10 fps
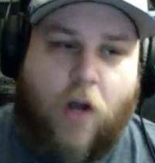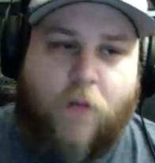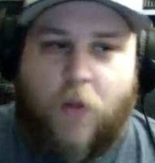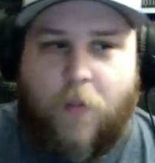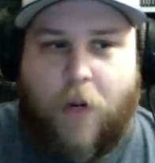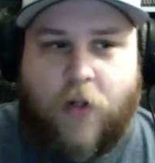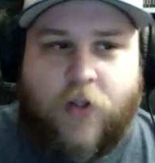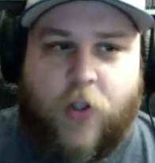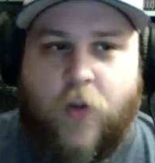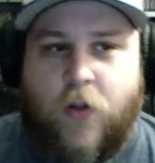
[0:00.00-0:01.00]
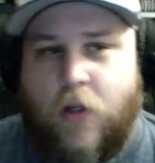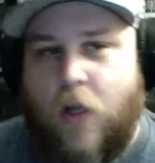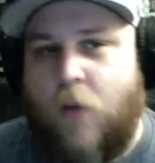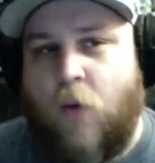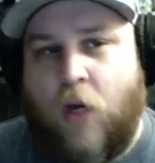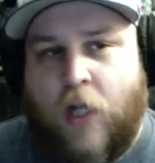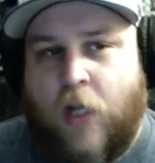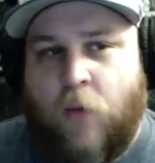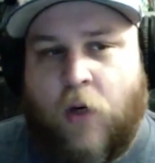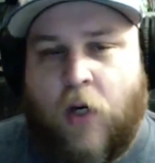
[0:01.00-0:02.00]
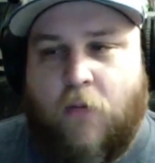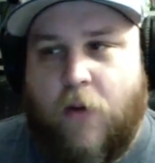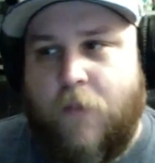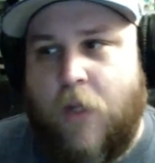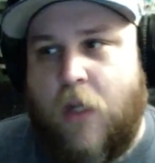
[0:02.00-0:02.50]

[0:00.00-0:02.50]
off with a parachute, and then they can recover it.